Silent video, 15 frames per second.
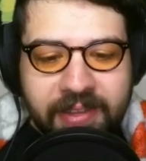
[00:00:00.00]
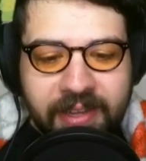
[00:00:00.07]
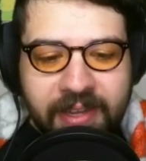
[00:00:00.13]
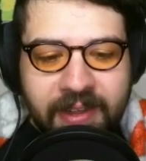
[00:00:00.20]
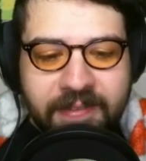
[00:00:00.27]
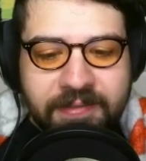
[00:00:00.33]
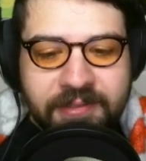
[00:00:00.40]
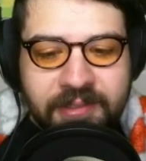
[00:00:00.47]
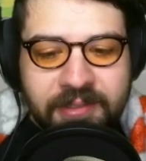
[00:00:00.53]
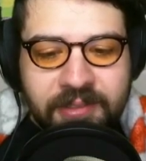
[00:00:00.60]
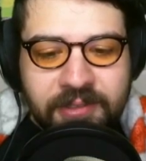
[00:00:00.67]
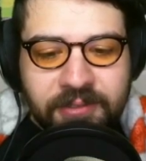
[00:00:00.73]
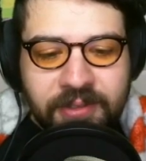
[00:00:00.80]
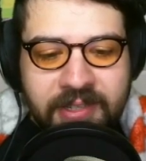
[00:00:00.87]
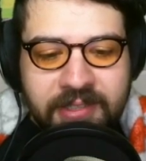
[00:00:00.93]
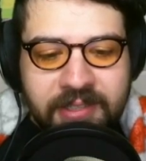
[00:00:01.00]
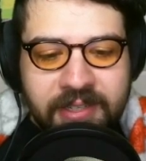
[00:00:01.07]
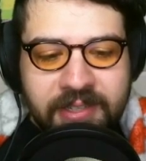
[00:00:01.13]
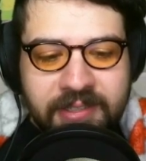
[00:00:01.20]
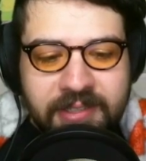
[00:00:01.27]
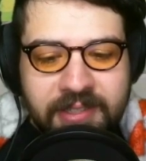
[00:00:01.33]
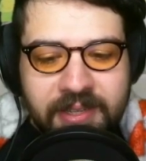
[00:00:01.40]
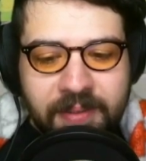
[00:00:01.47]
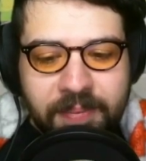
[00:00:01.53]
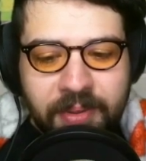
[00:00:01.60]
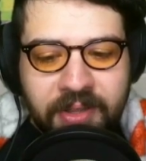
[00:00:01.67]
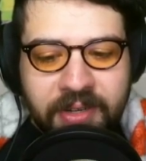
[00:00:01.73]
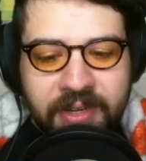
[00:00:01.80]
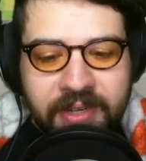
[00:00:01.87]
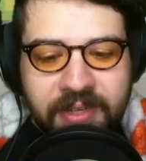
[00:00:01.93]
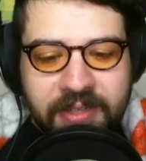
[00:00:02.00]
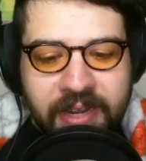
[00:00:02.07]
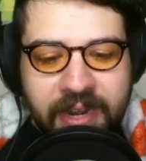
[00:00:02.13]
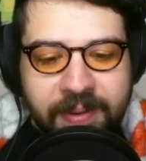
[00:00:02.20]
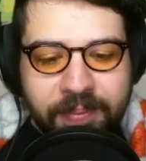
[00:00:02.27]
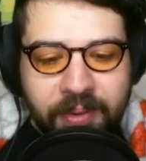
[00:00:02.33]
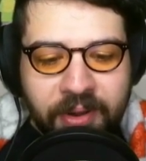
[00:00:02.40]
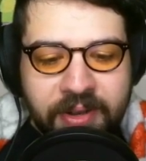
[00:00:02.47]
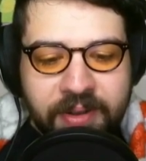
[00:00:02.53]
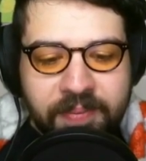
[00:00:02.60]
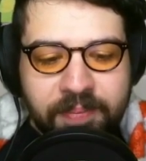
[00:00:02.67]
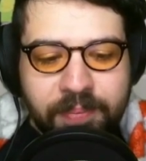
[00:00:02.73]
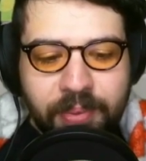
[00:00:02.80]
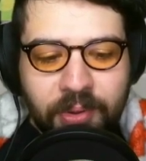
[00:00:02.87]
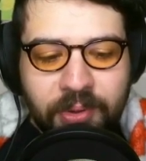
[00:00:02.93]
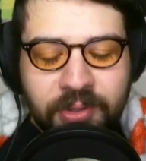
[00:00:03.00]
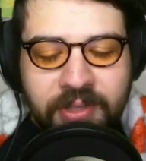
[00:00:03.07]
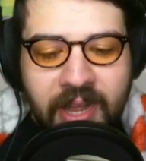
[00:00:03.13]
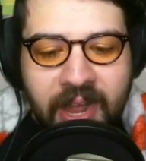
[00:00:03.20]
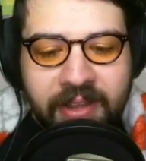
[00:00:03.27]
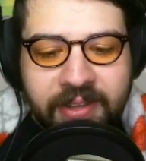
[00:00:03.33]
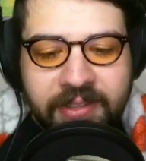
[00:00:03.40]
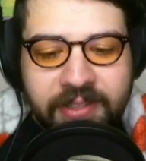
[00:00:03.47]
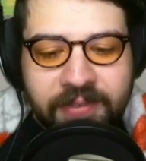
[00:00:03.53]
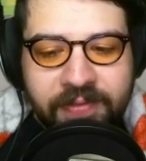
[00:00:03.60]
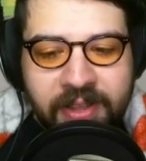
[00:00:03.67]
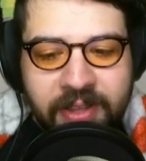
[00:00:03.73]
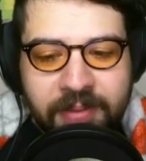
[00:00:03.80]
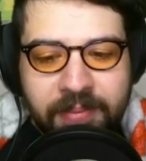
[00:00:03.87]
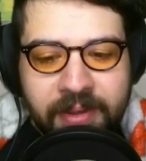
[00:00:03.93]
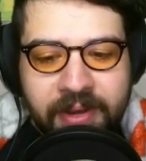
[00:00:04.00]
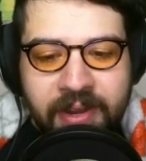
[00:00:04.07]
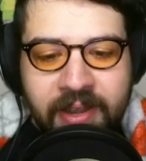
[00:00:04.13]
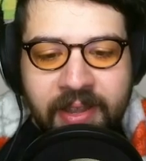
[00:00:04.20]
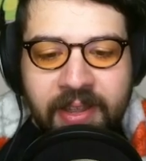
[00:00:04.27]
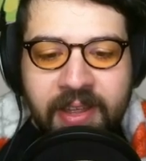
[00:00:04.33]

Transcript: that gives residents the ability to take part in bold island development.